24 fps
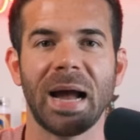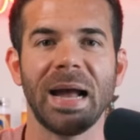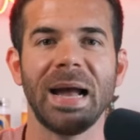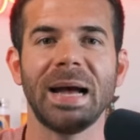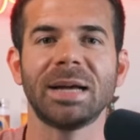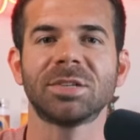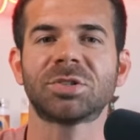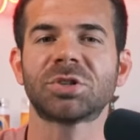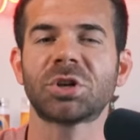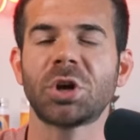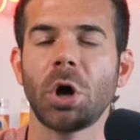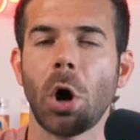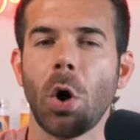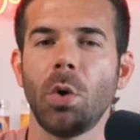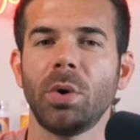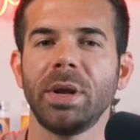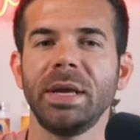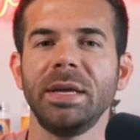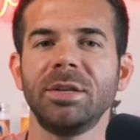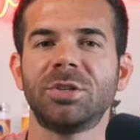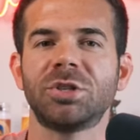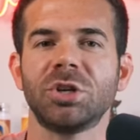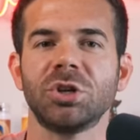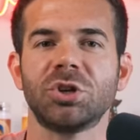I asked
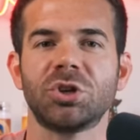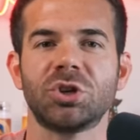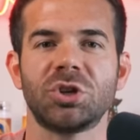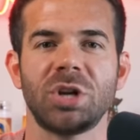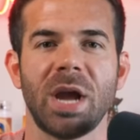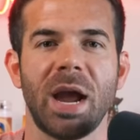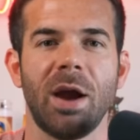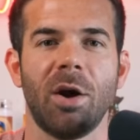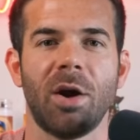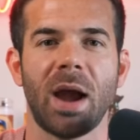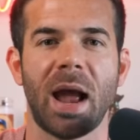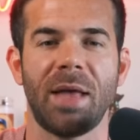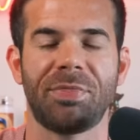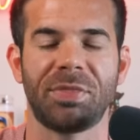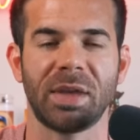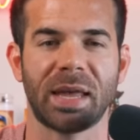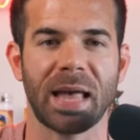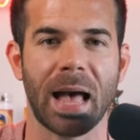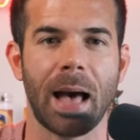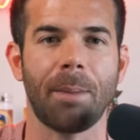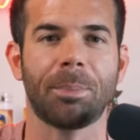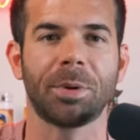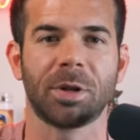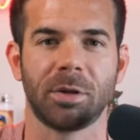Codie to share at the
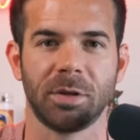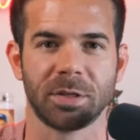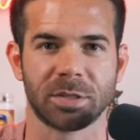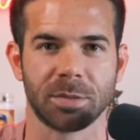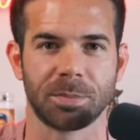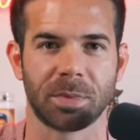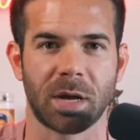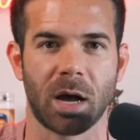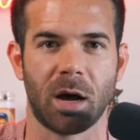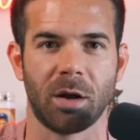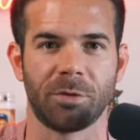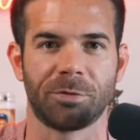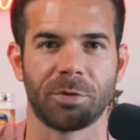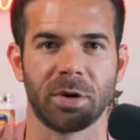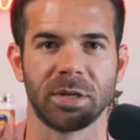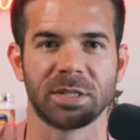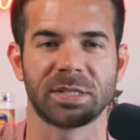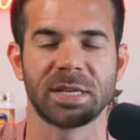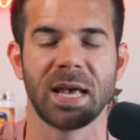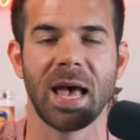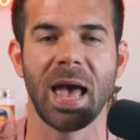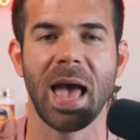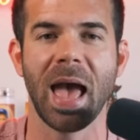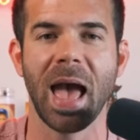Capitalism
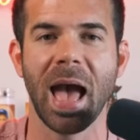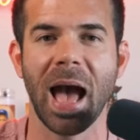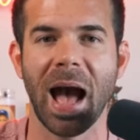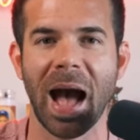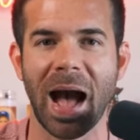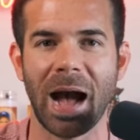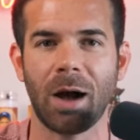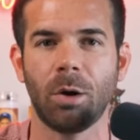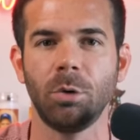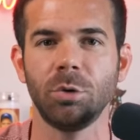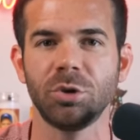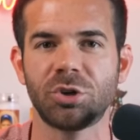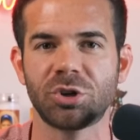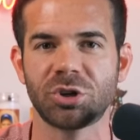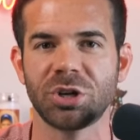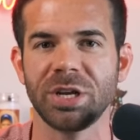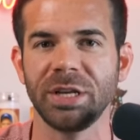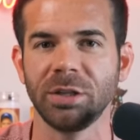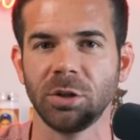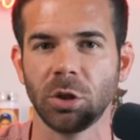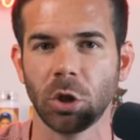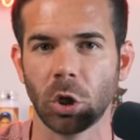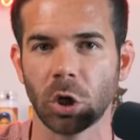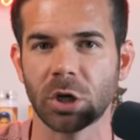Conference how
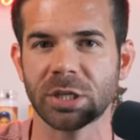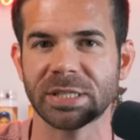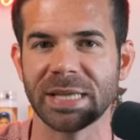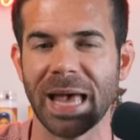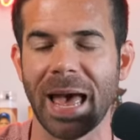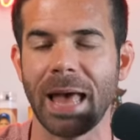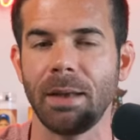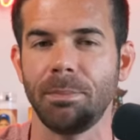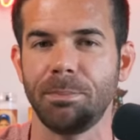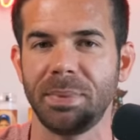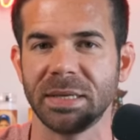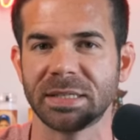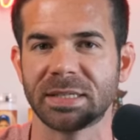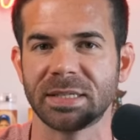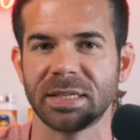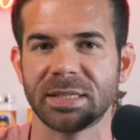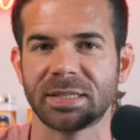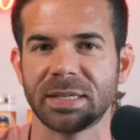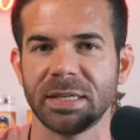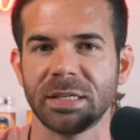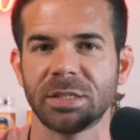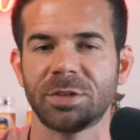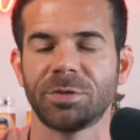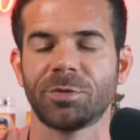she looks at
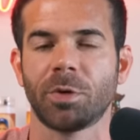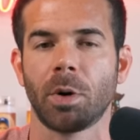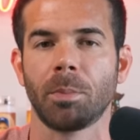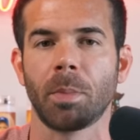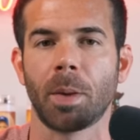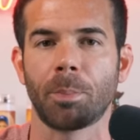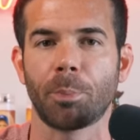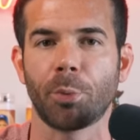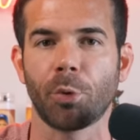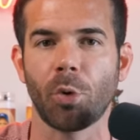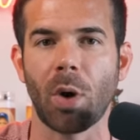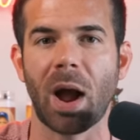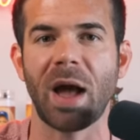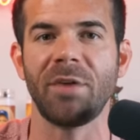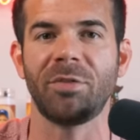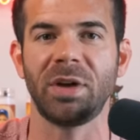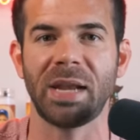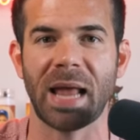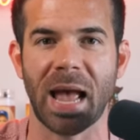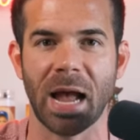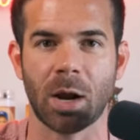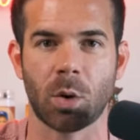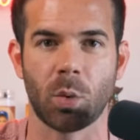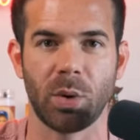businesses from a
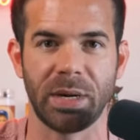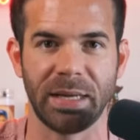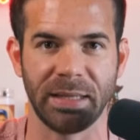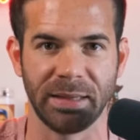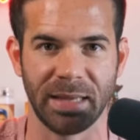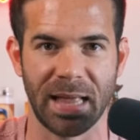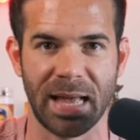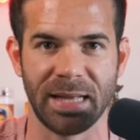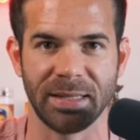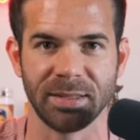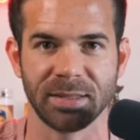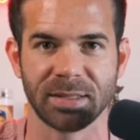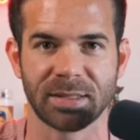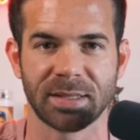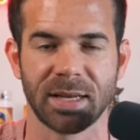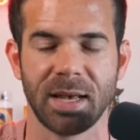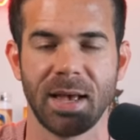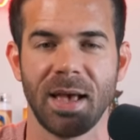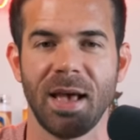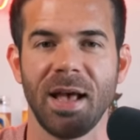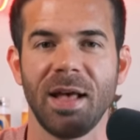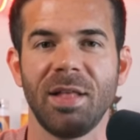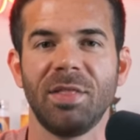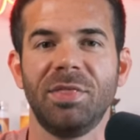private equity lens.
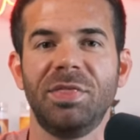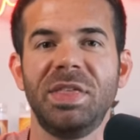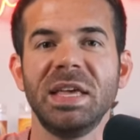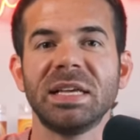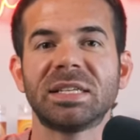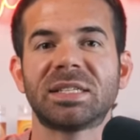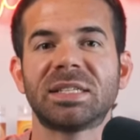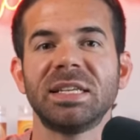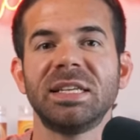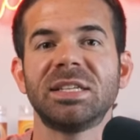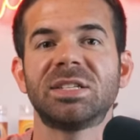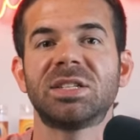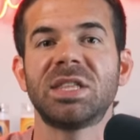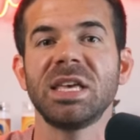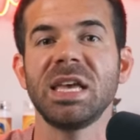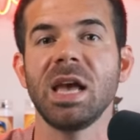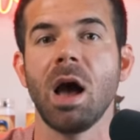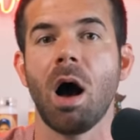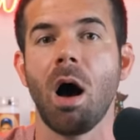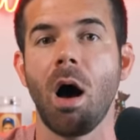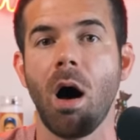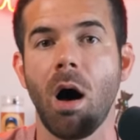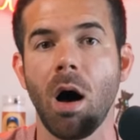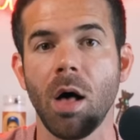This is the
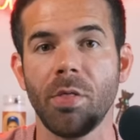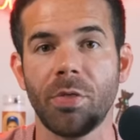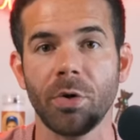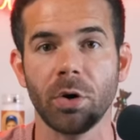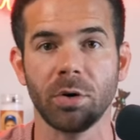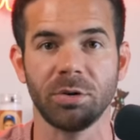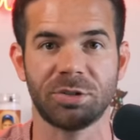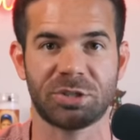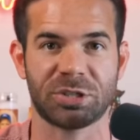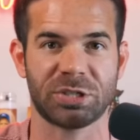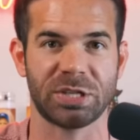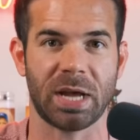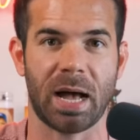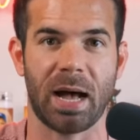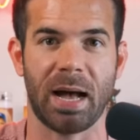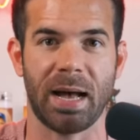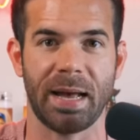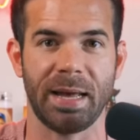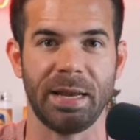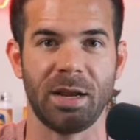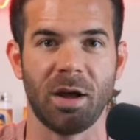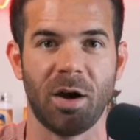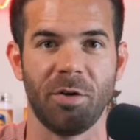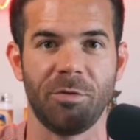other
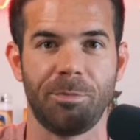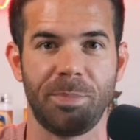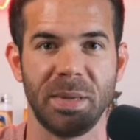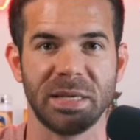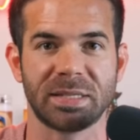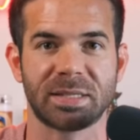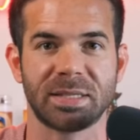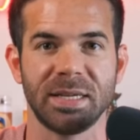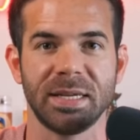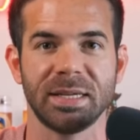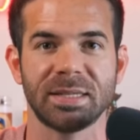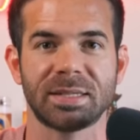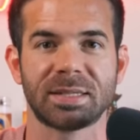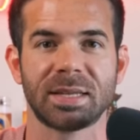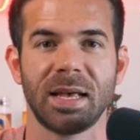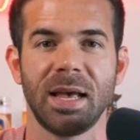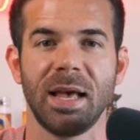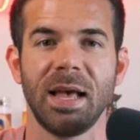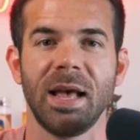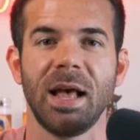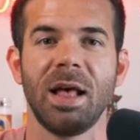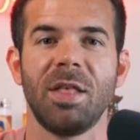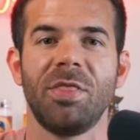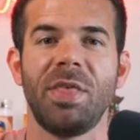side of business
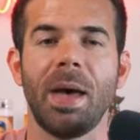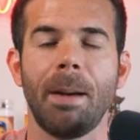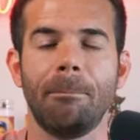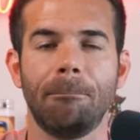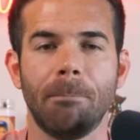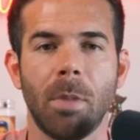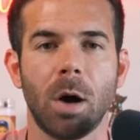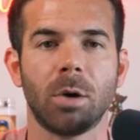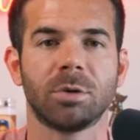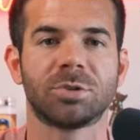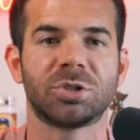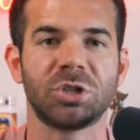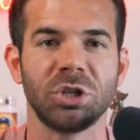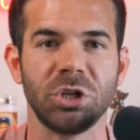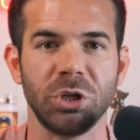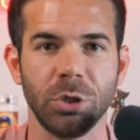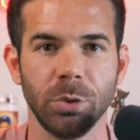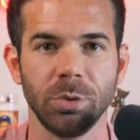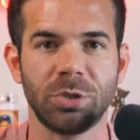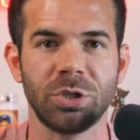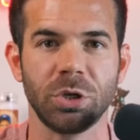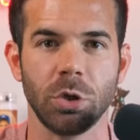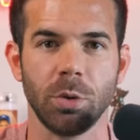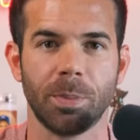that most
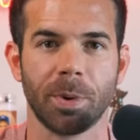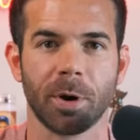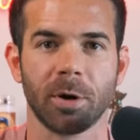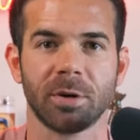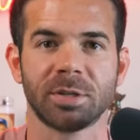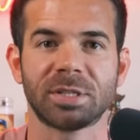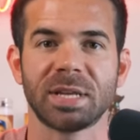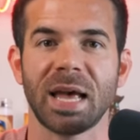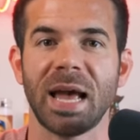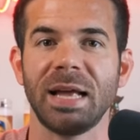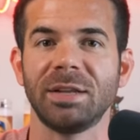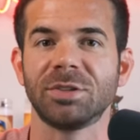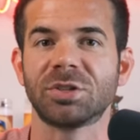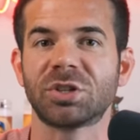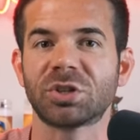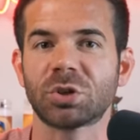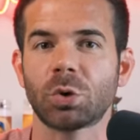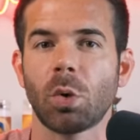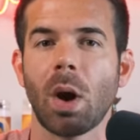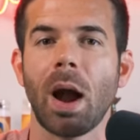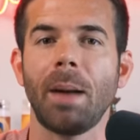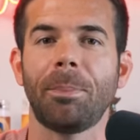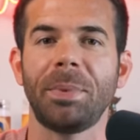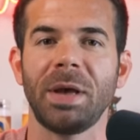YouTubers and
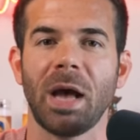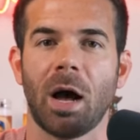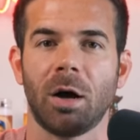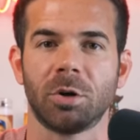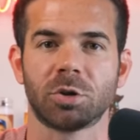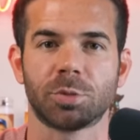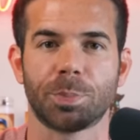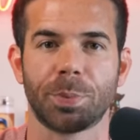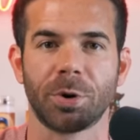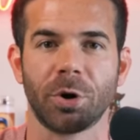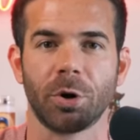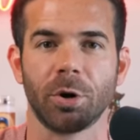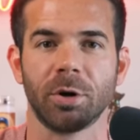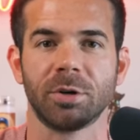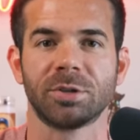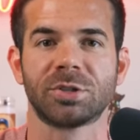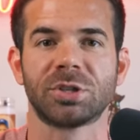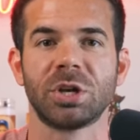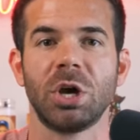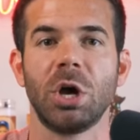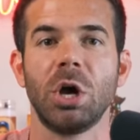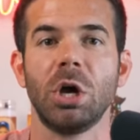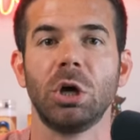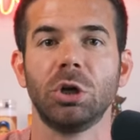scrappy
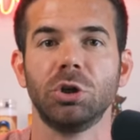entrepreneurs